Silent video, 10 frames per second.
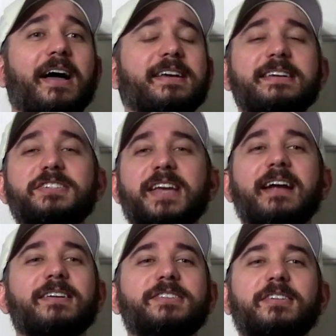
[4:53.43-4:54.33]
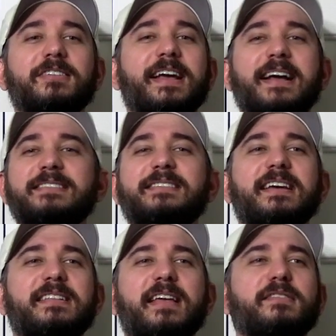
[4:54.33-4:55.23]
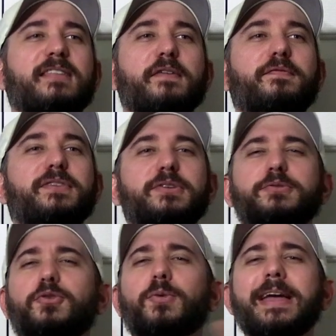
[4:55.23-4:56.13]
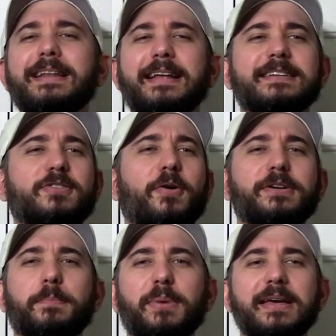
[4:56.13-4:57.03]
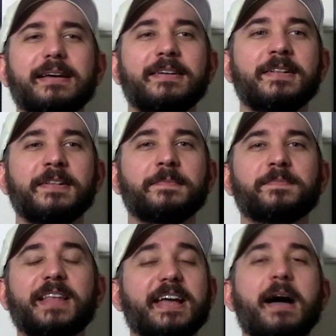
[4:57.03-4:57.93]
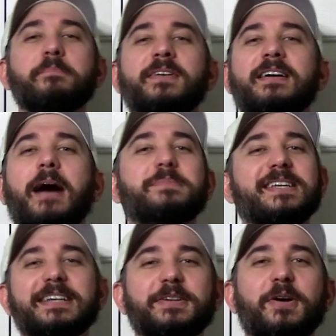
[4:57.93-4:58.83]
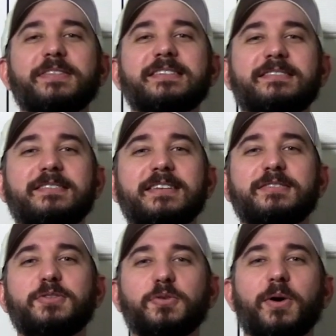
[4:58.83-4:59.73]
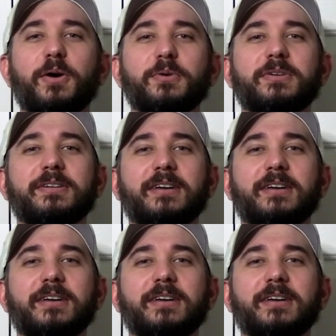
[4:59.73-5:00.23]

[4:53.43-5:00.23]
Each character, like I said, they feel great, and it's hard to pick. Like I'm digging on this duo,